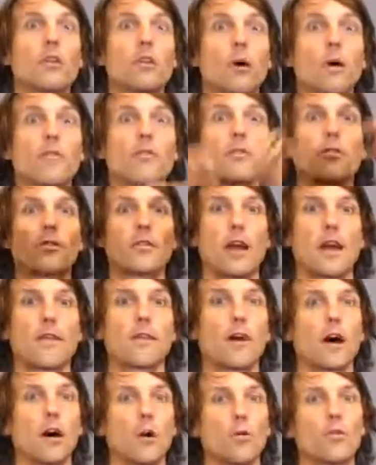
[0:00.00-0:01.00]
you
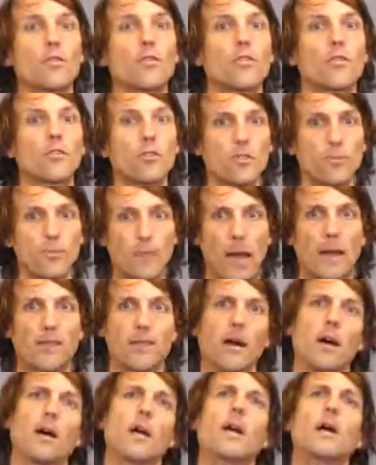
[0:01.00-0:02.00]
understand the whole system
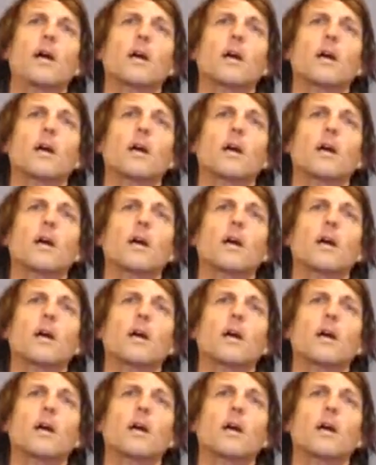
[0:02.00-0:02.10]
better.